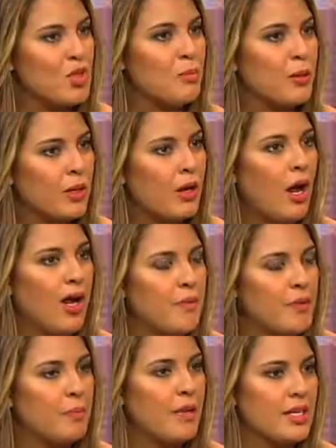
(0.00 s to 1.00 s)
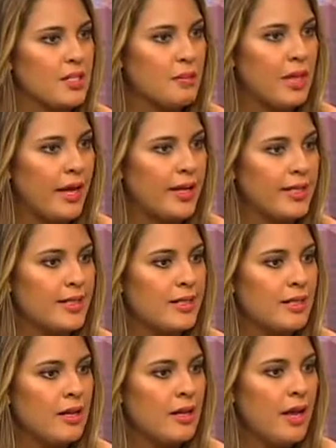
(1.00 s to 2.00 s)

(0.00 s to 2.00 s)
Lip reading: Jupiter, I Am the Biggest Planet.